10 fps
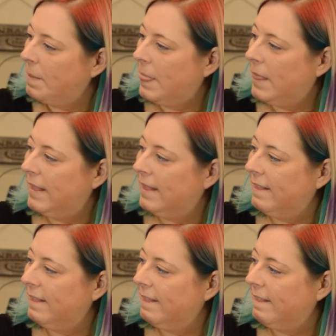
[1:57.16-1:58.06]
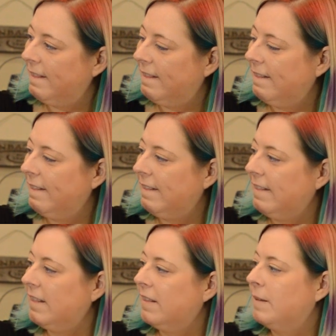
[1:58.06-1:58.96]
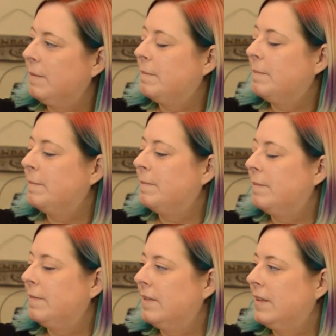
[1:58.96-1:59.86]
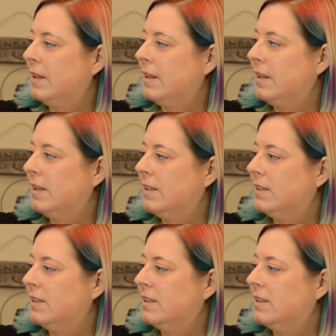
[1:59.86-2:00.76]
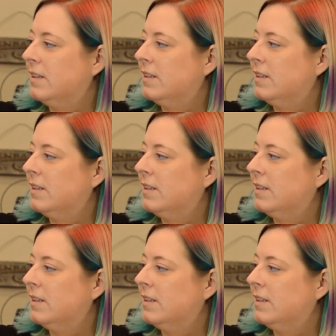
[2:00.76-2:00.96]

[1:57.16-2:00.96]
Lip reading: This person isn't speaking.